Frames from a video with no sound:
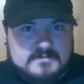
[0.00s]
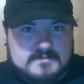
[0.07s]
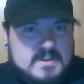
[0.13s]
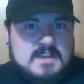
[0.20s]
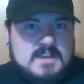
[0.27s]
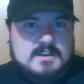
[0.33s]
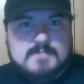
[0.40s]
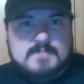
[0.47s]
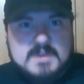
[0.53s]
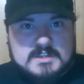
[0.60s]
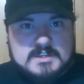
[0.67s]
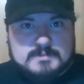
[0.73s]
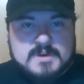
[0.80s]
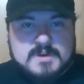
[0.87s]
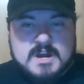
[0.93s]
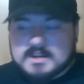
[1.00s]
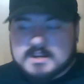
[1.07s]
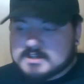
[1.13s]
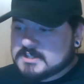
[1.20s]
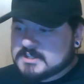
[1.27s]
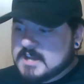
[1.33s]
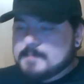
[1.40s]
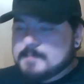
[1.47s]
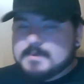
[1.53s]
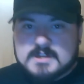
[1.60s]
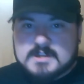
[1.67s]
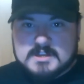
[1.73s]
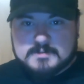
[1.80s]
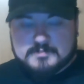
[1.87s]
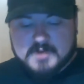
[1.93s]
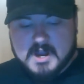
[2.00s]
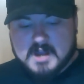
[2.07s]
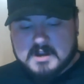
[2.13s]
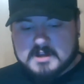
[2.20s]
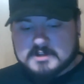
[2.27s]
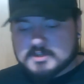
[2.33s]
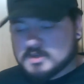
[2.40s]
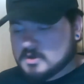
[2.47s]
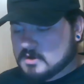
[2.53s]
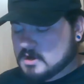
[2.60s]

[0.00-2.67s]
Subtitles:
Vietnamese products, Japanese products,